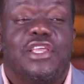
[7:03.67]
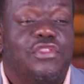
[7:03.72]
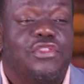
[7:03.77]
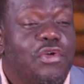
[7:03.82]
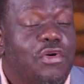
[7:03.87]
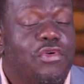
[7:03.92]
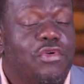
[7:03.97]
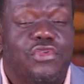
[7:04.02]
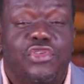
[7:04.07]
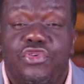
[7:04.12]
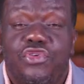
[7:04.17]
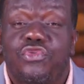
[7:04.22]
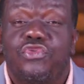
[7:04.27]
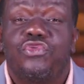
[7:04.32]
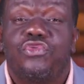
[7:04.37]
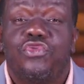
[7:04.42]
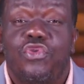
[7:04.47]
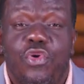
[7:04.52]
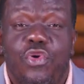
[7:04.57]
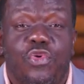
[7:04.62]
No, you
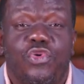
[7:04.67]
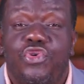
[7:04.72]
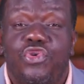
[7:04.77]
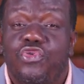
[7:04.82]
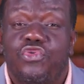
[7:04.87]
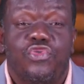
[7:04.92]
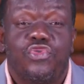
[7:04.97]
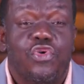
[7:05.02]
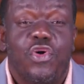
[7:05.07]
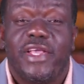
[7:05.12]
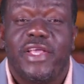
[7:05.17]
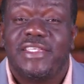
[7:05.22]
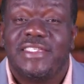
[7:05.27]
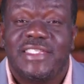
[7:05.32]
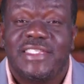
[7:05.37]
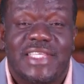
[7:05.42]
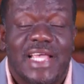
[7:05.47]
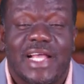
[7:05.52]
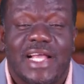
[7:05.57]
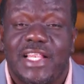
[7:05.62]
know, you know
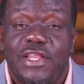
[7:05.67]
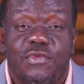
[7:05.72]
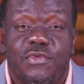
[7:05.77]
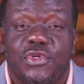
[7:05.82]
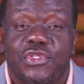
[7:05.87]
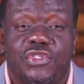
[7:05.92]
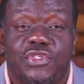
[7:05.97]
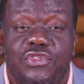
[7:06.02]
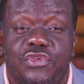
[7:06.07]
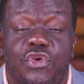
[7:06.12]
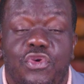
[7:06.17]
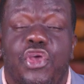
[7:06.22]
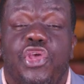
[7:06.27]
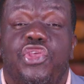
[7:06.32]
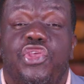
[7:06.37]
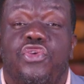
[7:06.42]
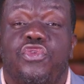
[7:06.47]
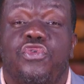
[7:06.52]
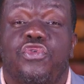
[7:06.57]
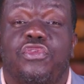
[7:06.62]
exactly what to do.
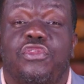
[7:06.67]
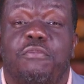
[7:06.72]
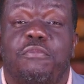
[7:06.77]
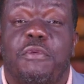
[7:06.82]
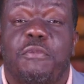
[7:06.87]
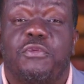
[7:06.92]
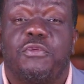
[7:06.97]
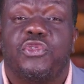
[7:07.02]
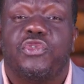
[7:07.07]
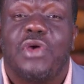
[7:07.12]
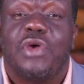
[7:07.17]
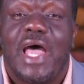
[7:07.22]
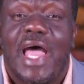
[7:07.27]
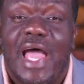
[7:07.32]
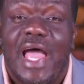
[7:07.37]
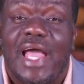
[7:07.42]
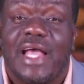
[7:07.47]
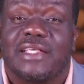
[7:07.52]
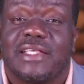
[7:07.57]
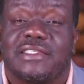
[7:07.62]
You know the people to
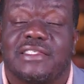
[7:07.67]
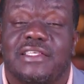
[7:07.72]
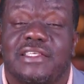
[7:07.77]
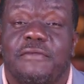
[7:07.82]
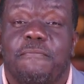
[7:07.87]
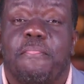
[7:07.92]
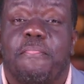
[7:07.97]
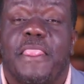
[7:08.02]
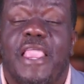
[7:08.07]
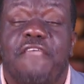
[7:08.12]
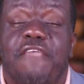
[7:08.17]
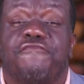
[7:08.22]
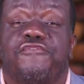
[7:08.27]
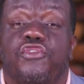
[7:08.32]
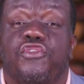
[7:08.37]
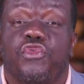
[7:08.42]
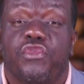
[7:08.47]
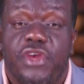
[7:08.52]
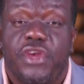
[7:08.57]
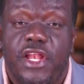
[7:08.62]
ask if
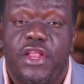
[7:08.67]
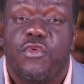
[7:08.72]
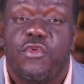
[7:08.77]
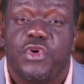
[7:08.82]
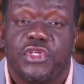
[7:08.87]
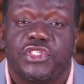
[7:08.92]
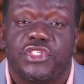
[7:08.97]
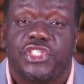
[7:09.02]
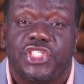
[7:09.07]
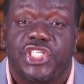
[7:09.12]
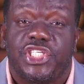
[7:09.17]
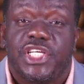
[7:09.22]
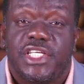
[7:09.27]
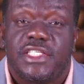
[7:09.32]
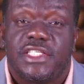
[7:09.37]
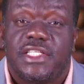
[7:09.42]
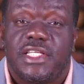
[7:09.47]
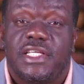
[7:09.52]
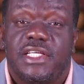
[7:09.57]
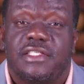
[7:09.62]
you really want to
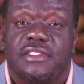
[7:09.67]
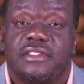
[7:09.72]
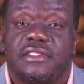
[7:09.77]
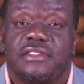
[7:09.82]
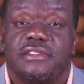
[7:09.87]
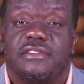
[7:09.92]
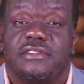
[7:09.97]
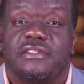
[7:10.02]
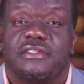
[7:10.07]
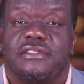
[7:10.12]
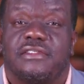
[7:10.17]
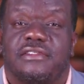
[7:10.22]
change things.